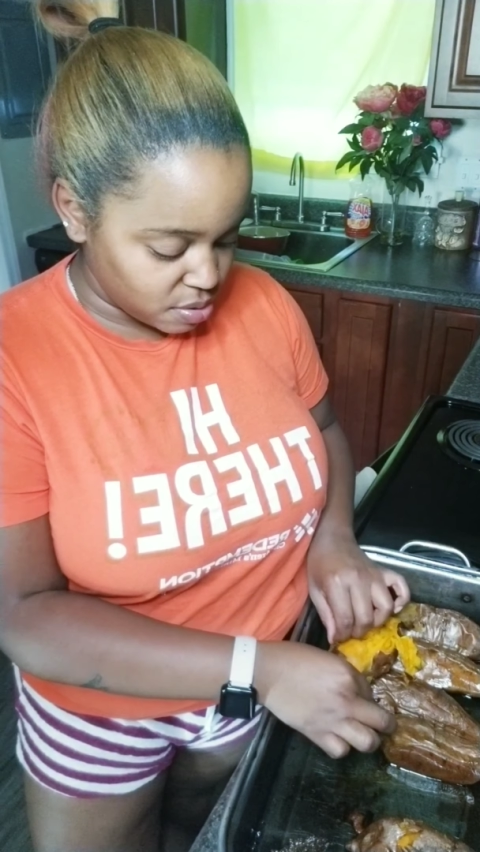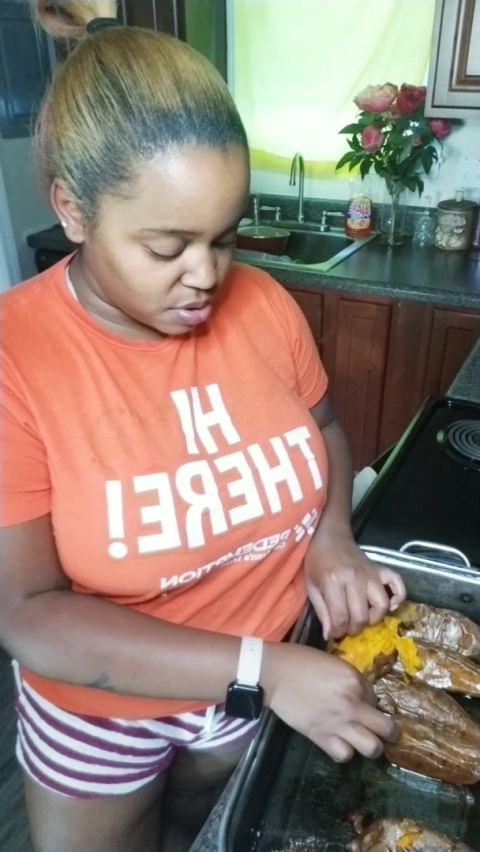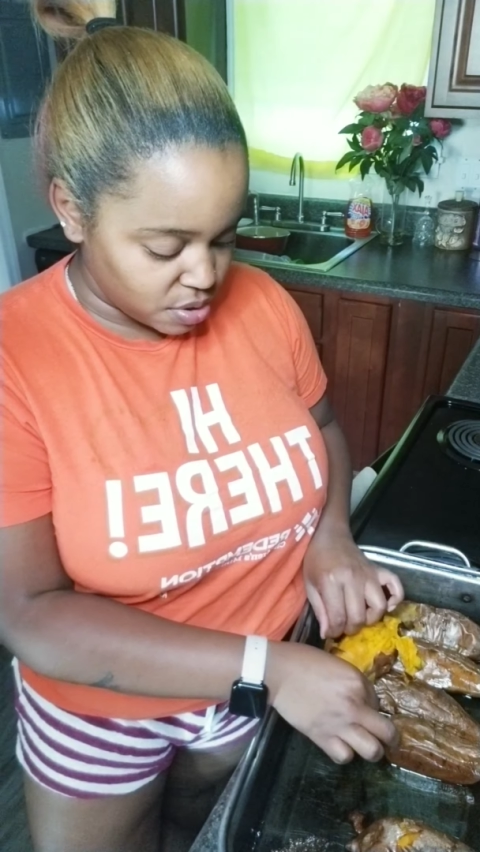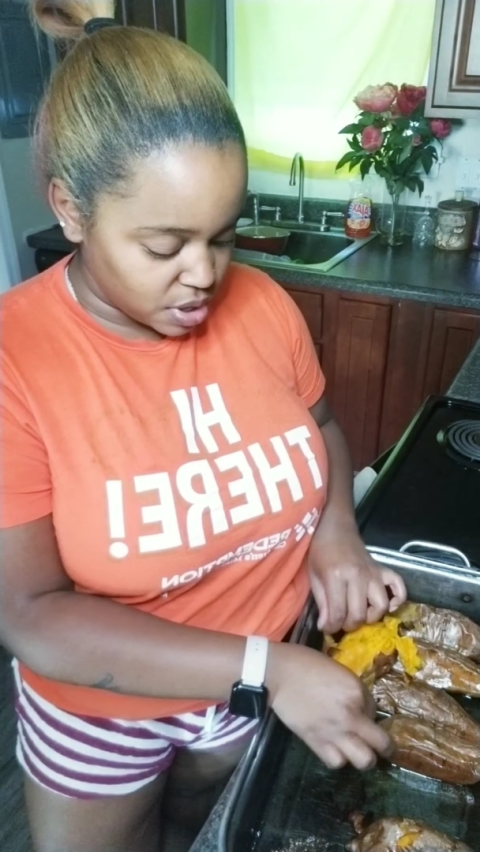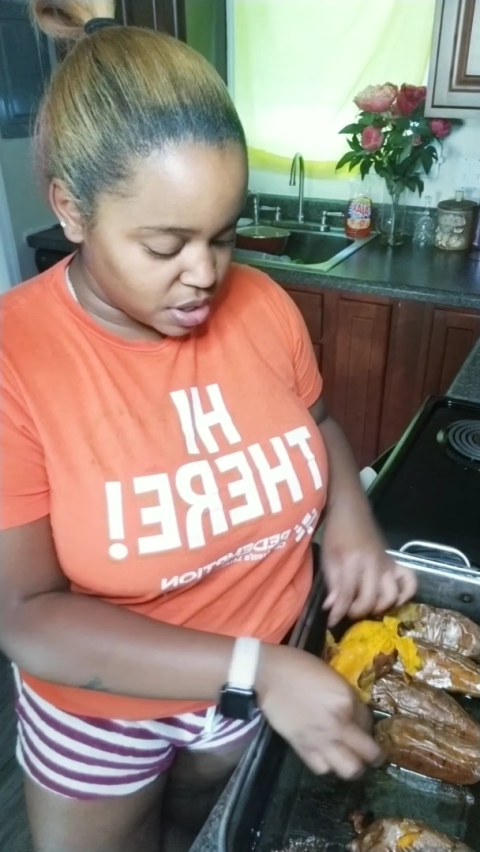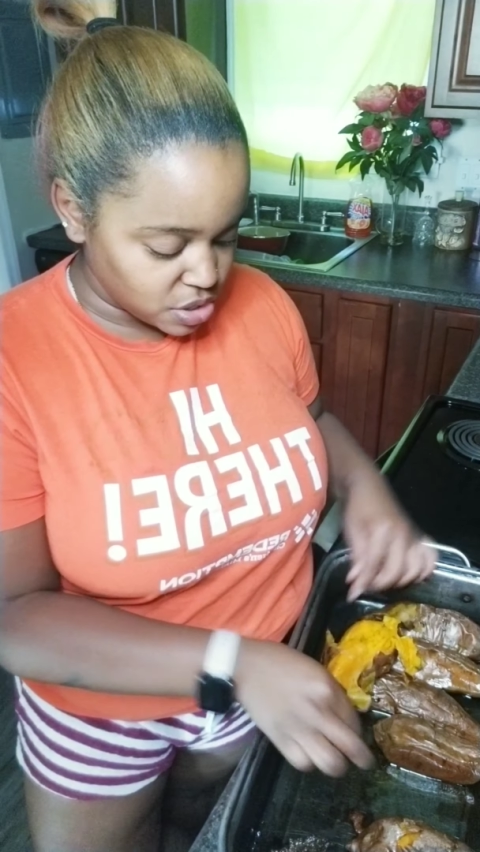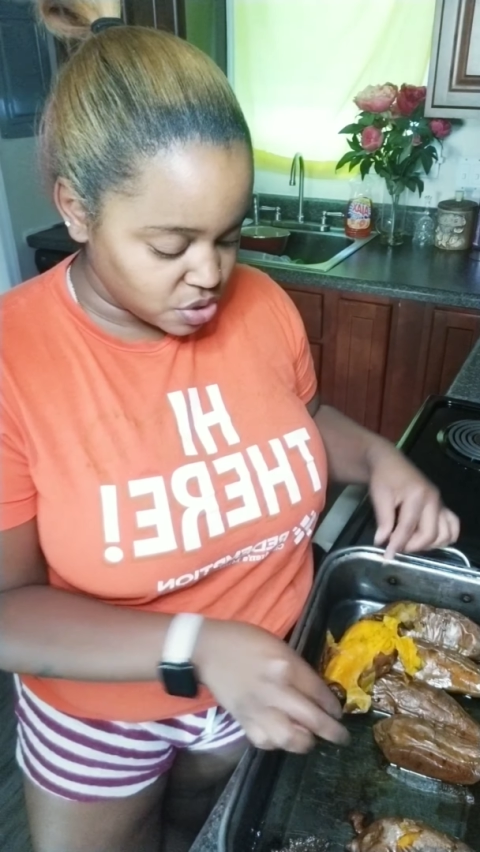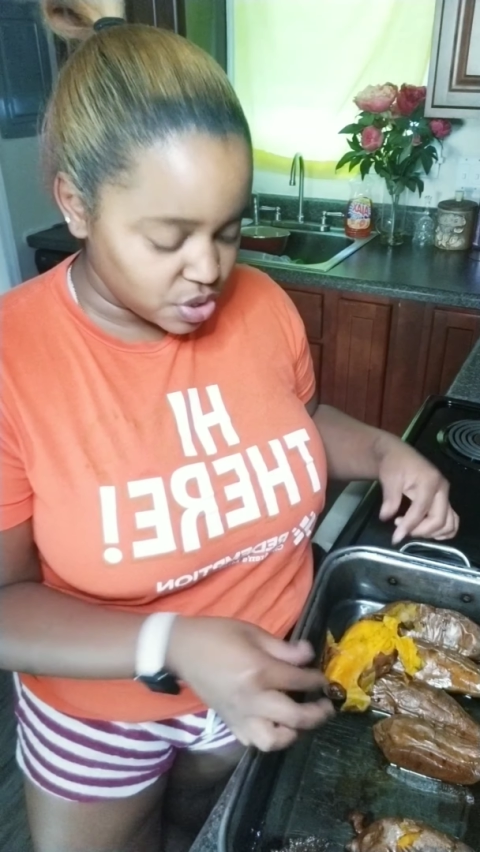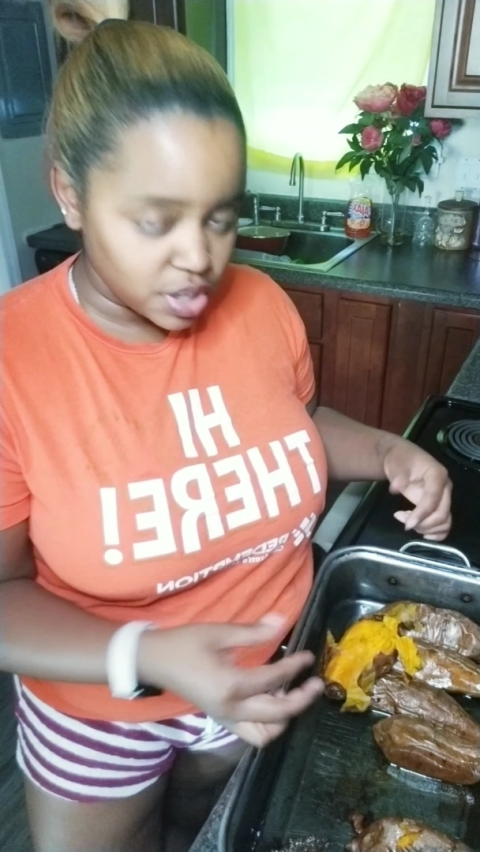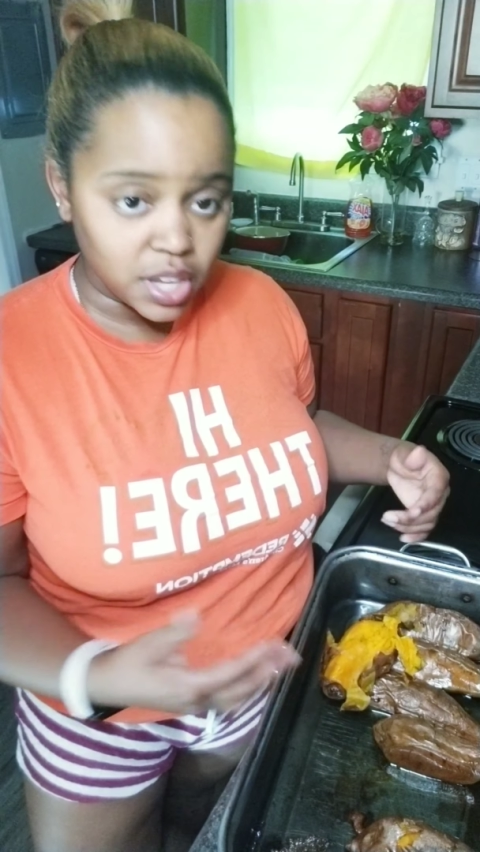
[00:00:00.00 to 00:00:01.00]
You can enjoy
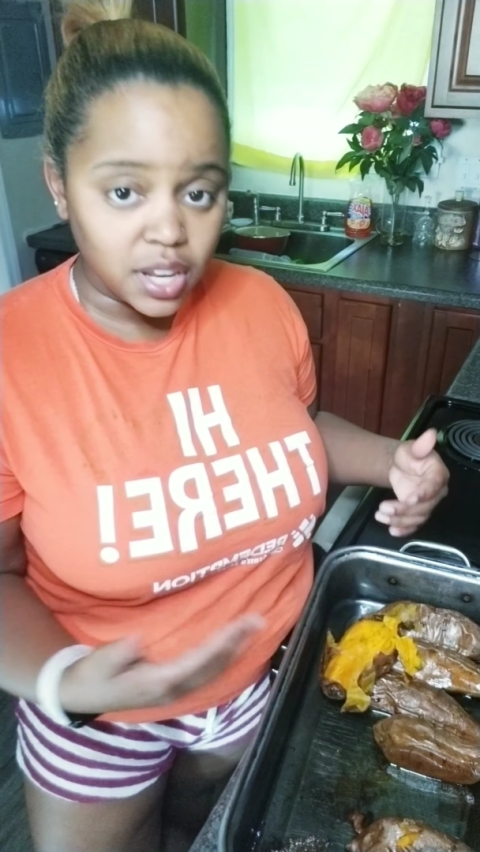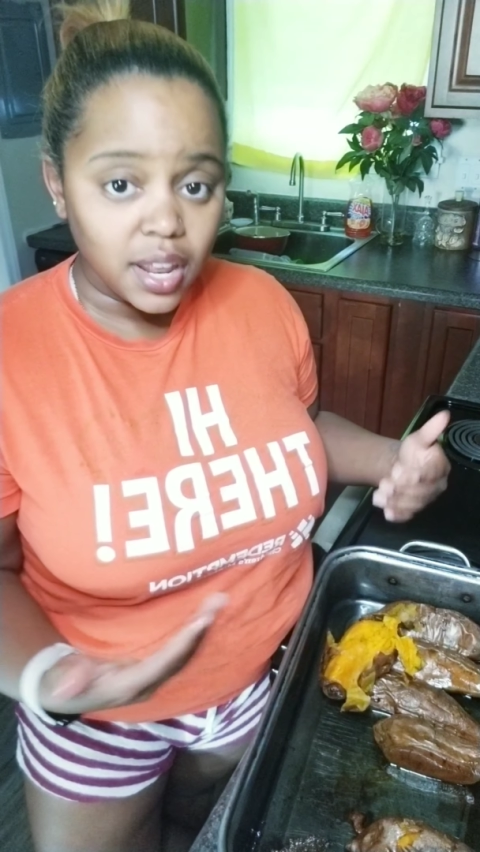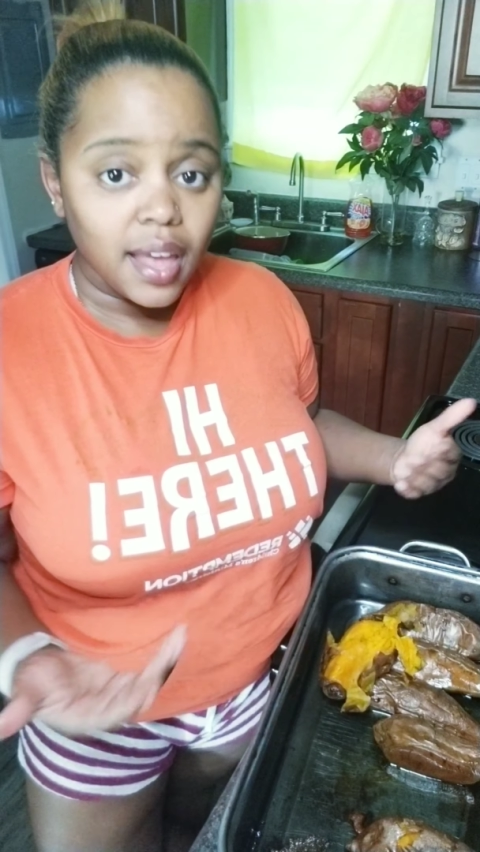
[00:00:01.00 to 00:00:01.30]
it